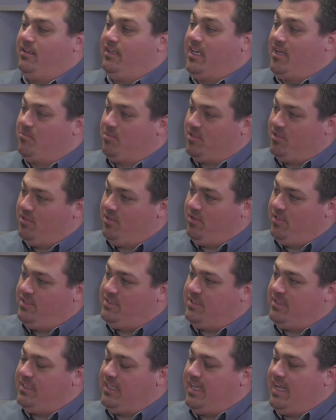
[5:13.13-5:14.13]
opportunities
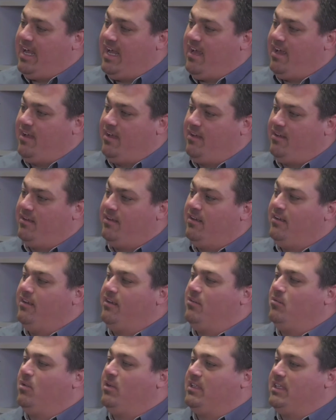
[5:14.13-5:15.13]
that they had,
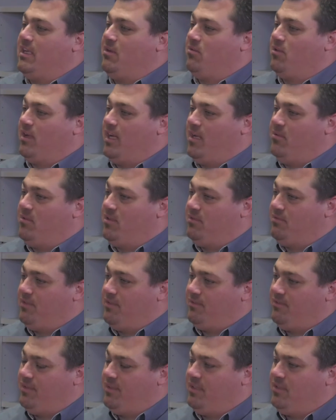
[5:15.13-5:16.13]
what they were able to
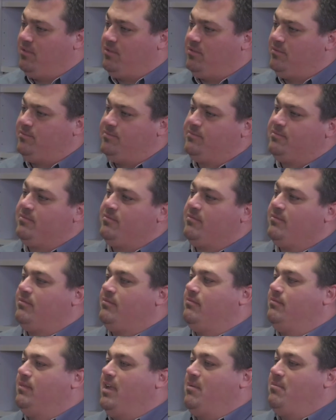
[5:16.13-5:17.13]
fulfill,
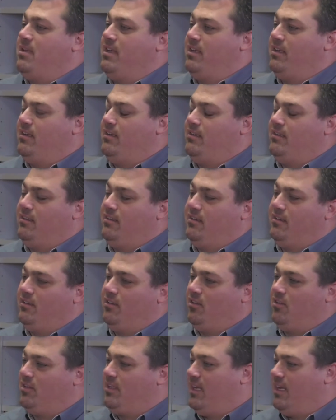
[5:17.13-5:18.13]
maybe
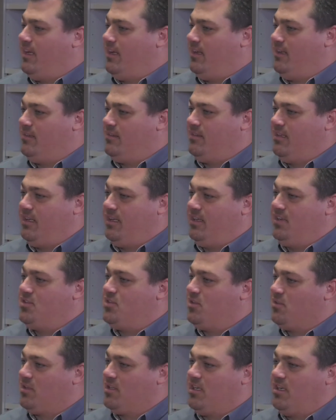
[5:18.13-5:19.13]
look at any
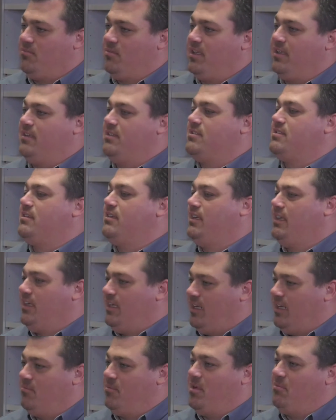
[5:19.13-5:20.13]
shortcomings
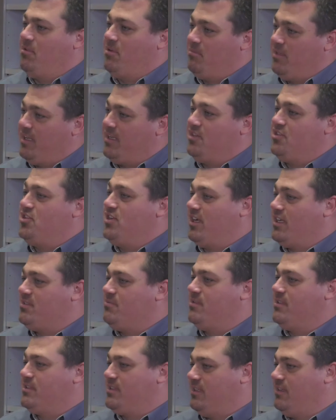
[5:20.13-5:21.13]
and be able to make
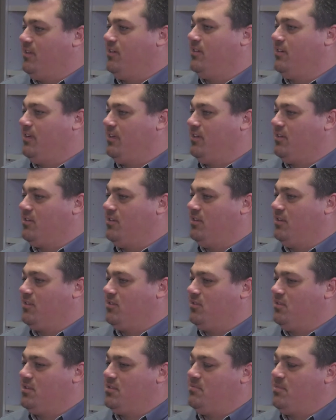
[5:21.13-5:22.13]
adjustments in their
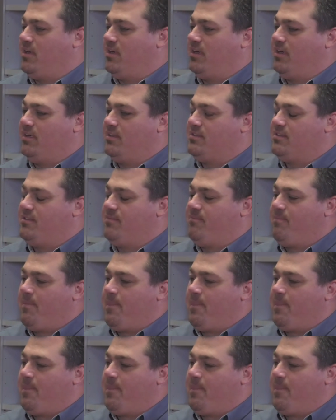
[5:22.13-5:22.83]
clinical experience.